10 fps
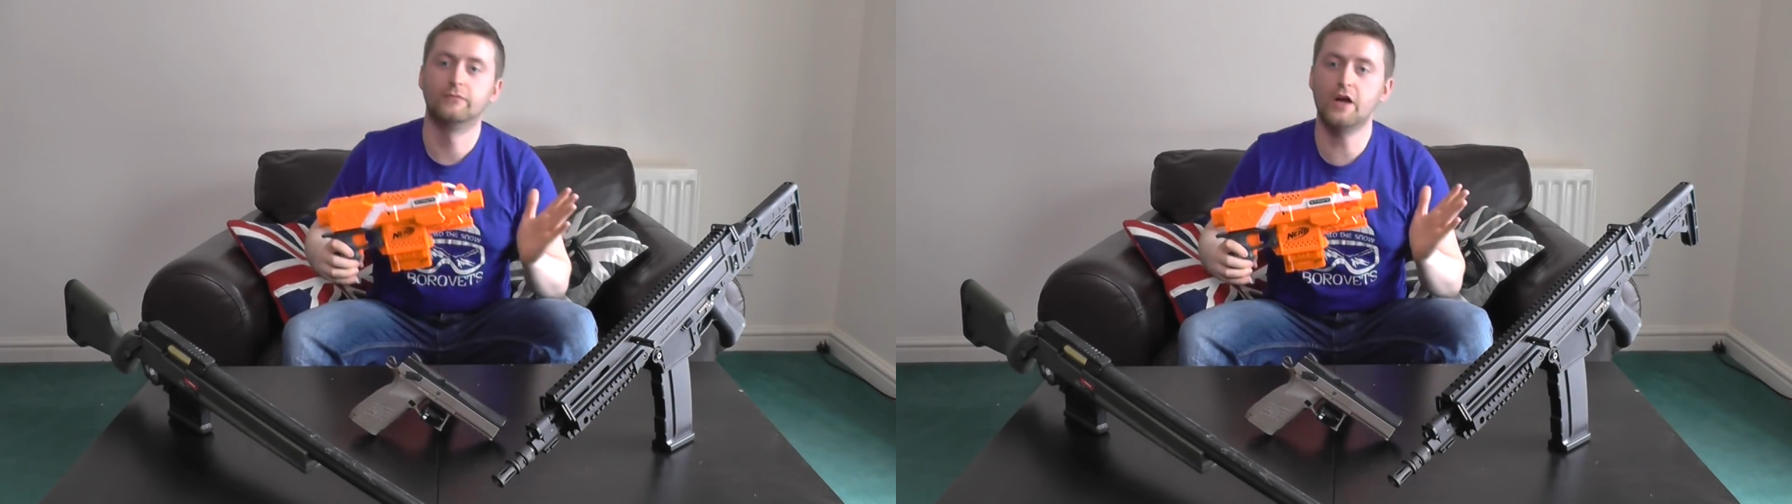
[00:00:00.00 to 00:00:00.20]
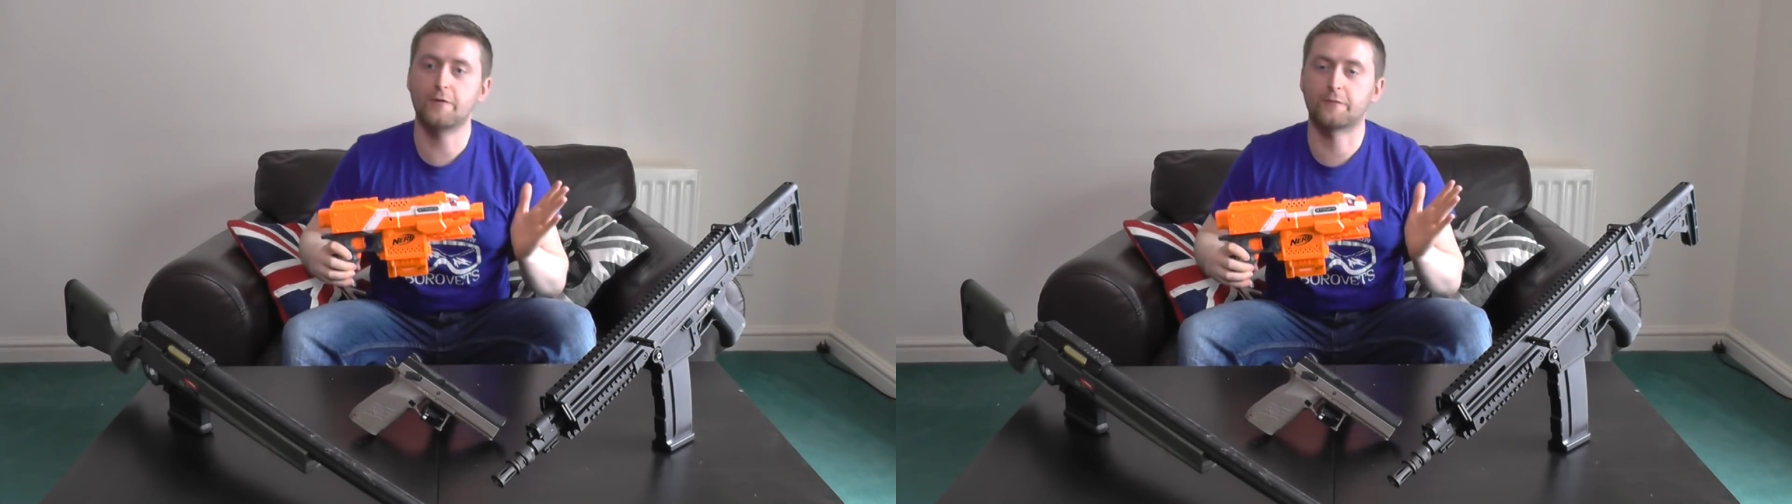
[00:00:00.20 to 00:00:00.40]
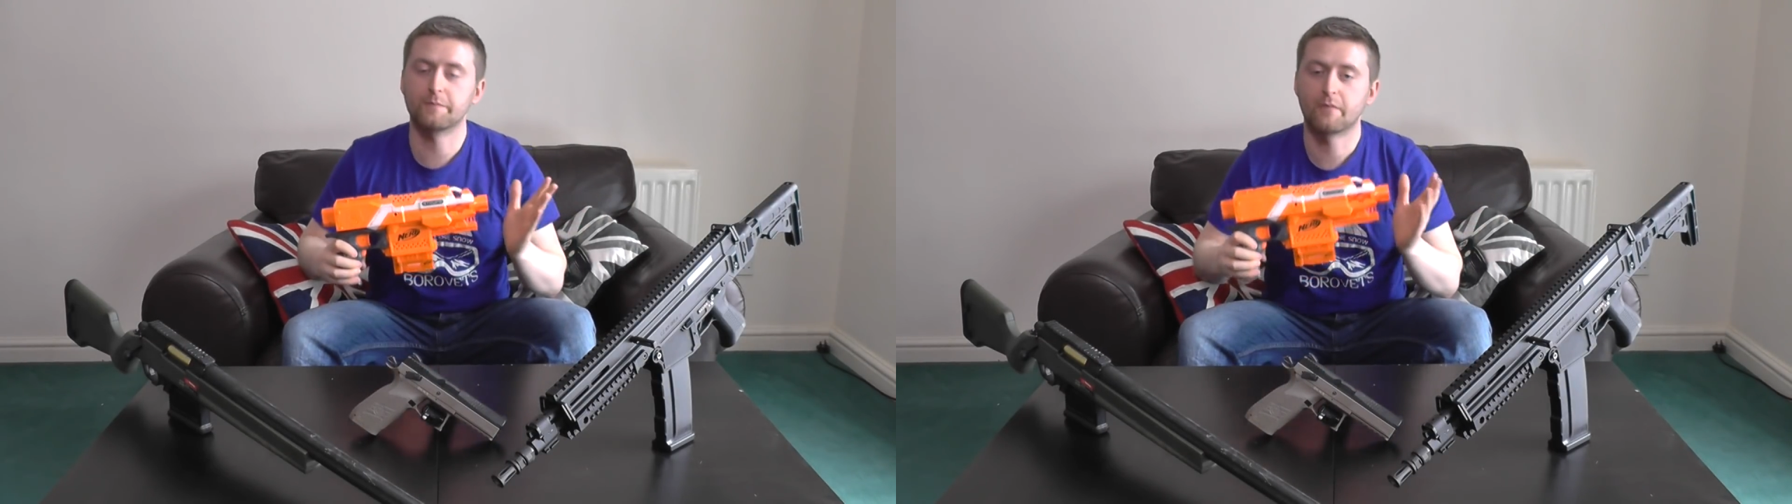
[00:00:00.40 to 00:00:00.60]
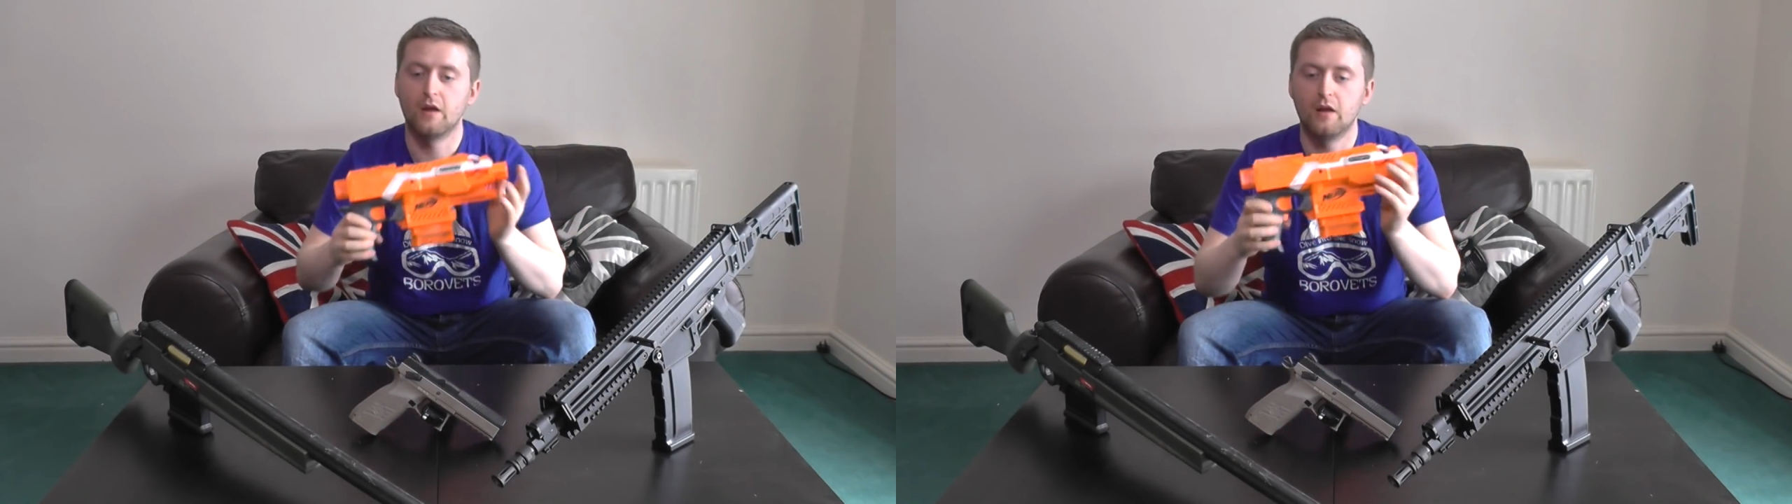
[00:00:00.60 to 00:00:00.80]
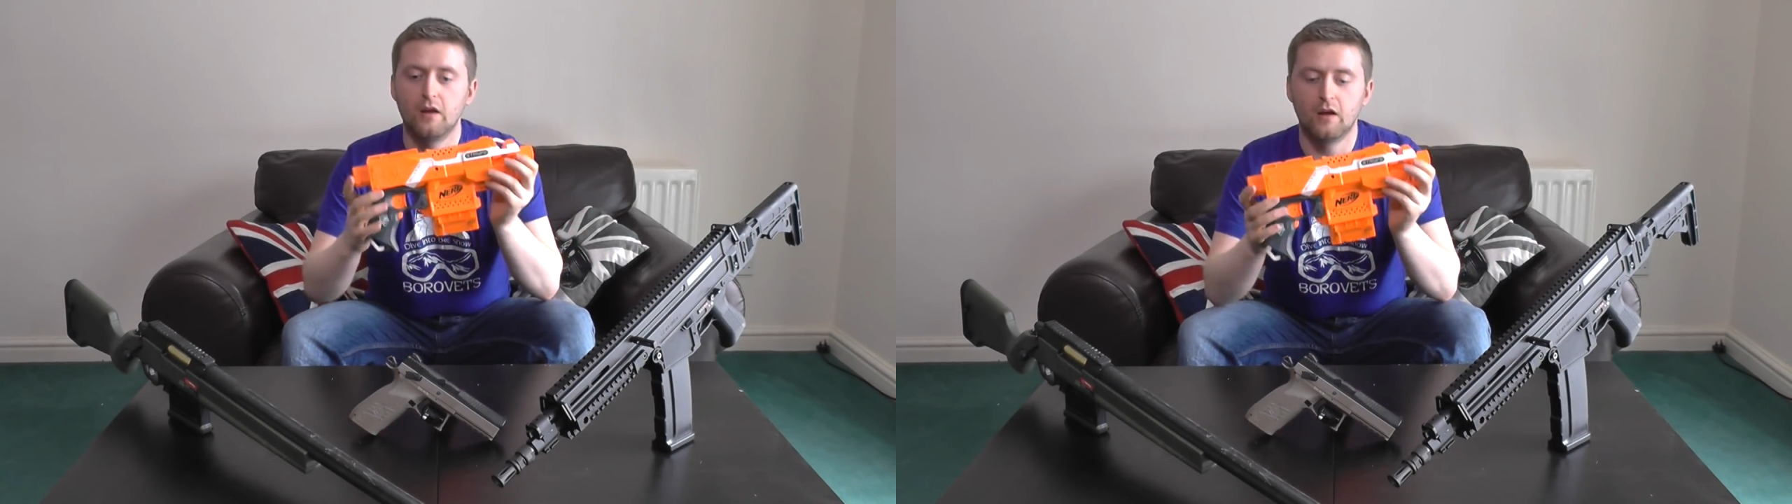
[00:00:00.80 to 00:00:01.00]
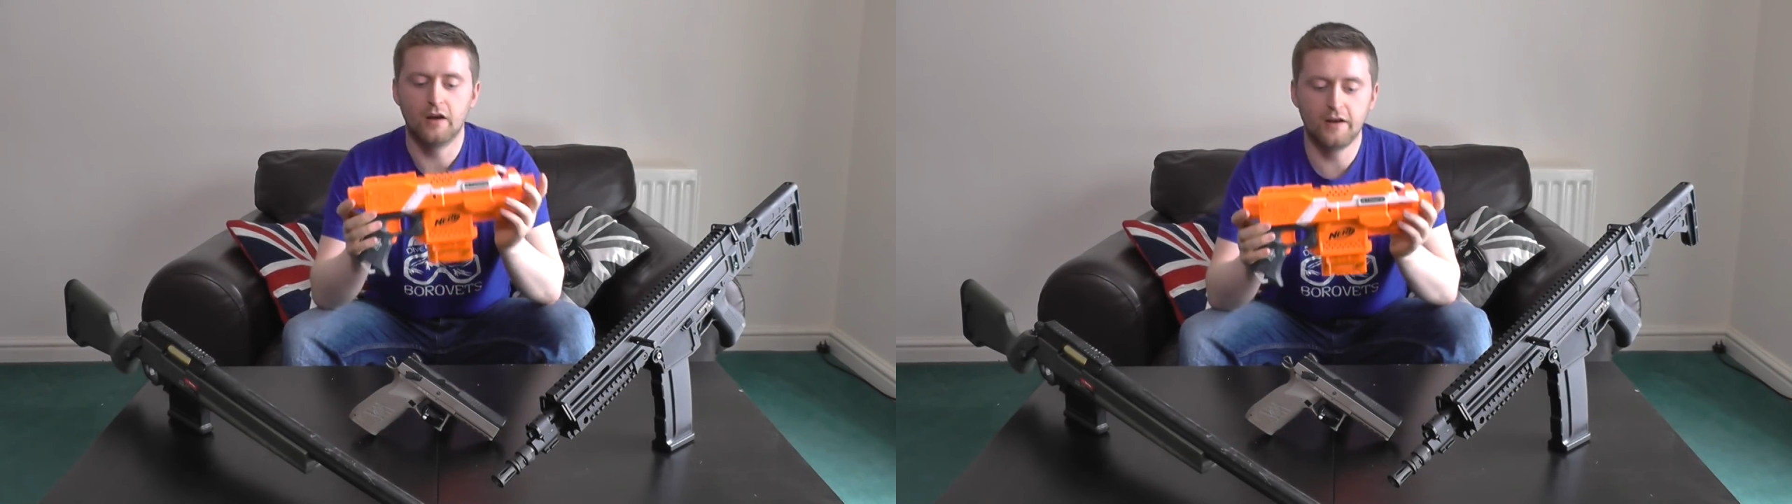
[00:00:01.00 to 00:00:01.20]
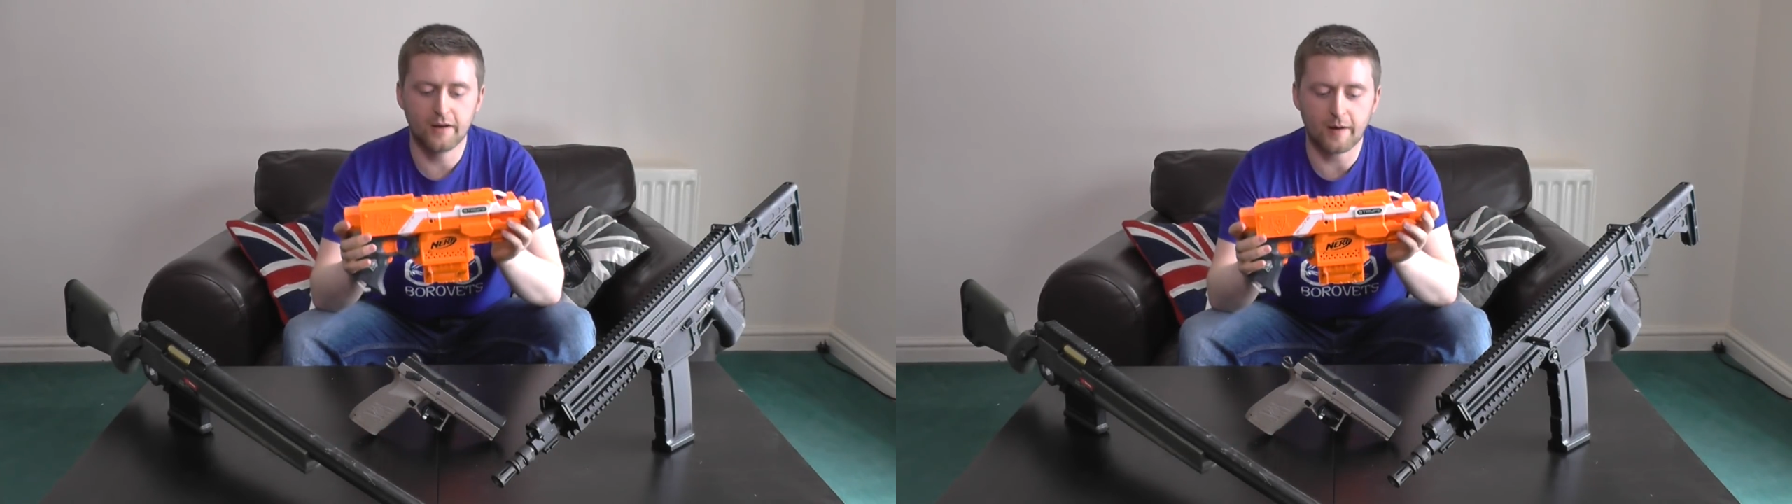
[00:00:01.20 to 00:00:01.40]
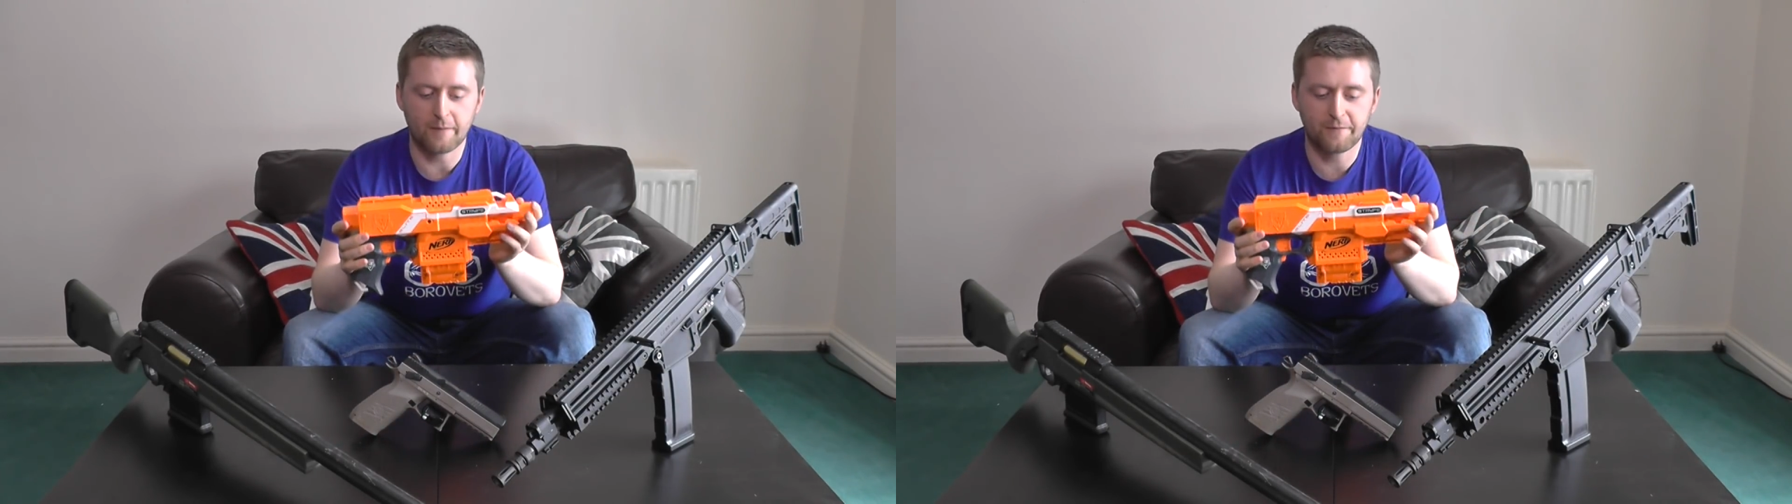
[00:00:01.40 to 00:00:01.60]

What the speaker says: Nerf. I